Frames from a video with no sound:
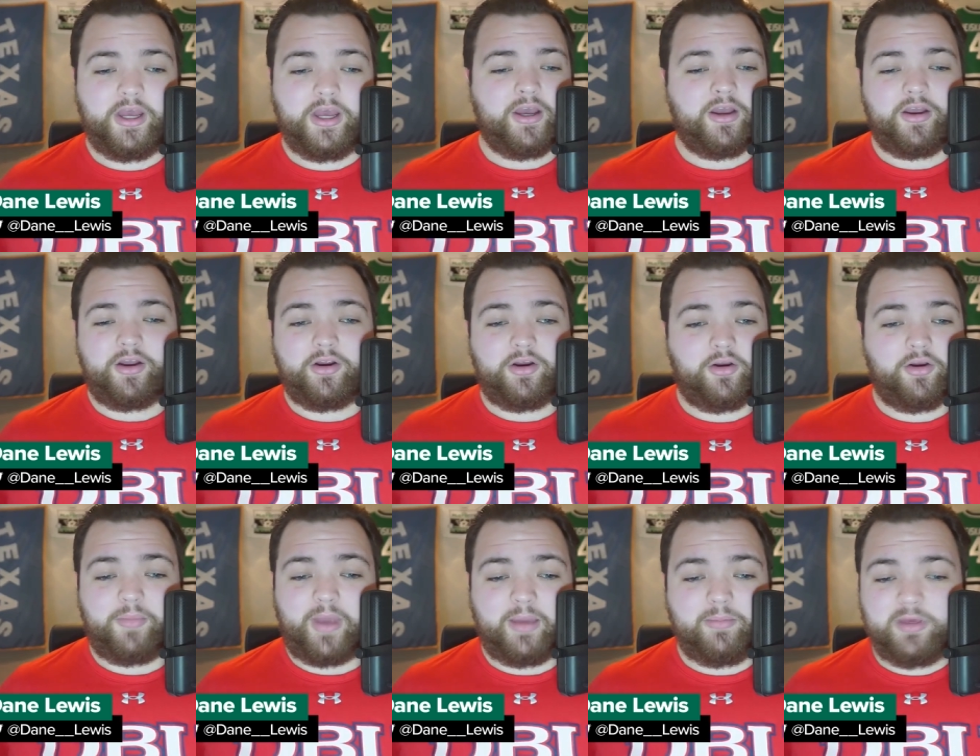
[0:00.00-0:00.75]
or,
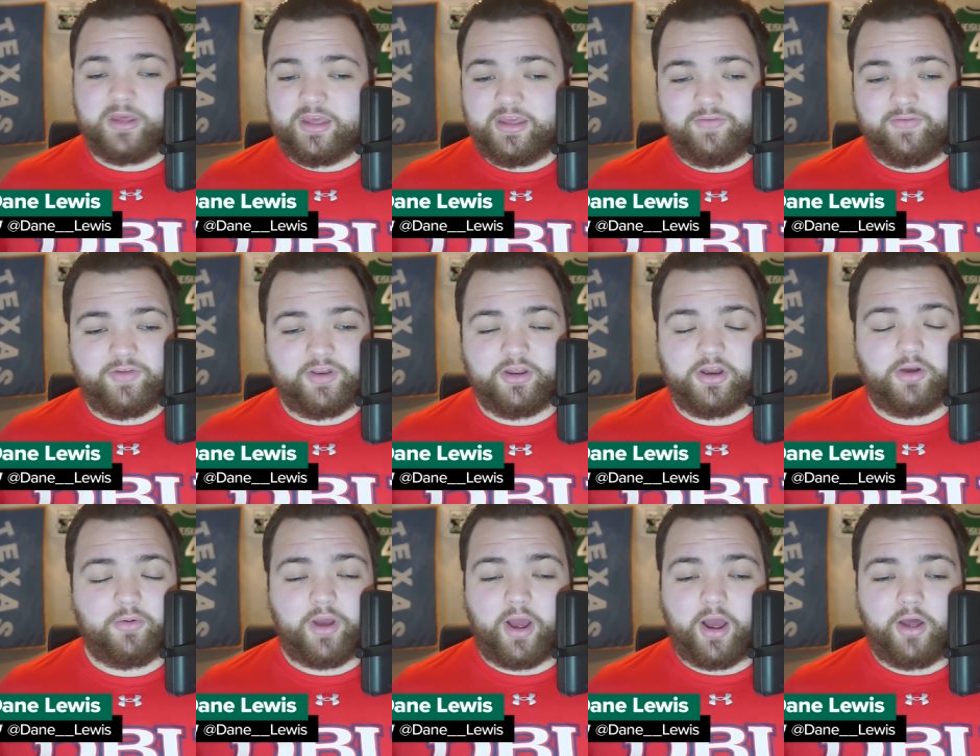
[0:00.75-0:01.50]
maybe even, you
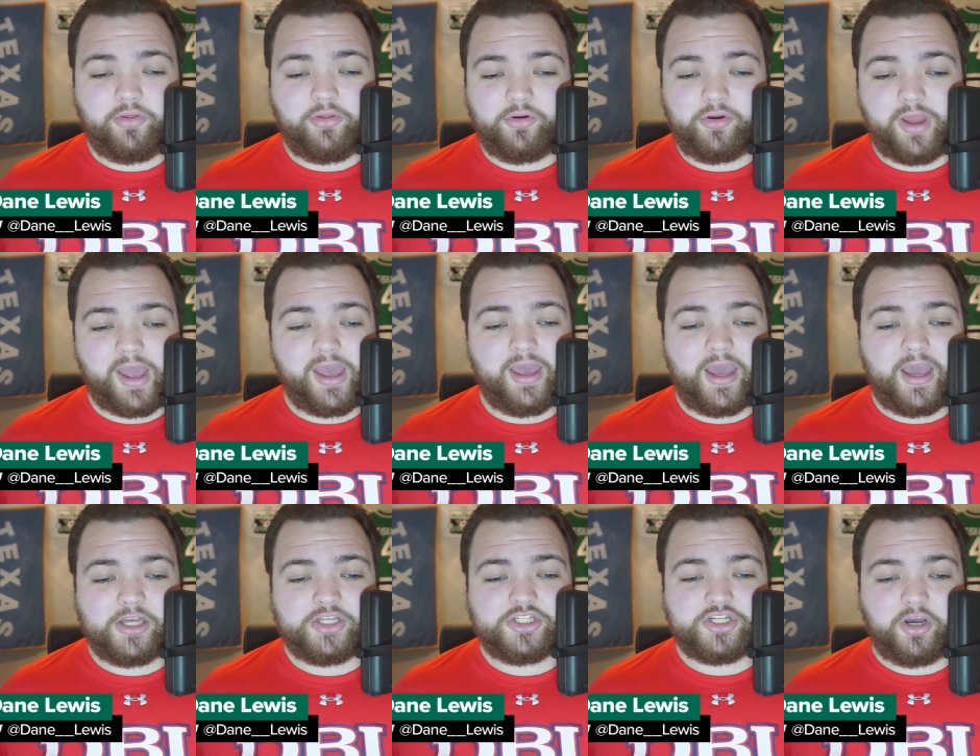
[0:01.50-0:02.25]
know, other
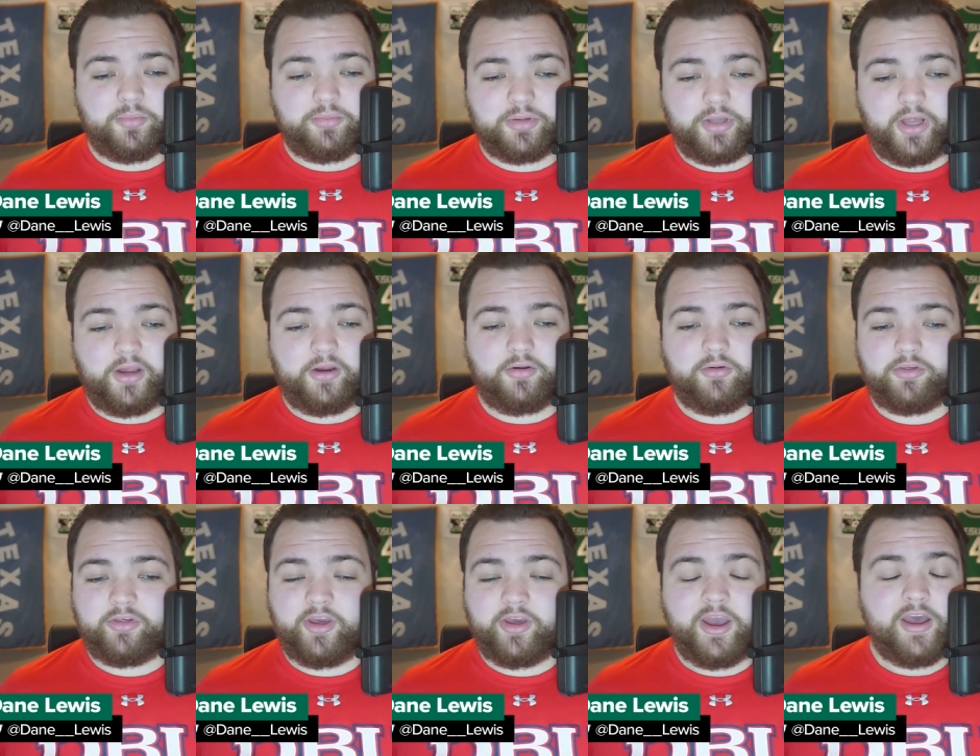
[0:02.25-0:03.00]
AHL players.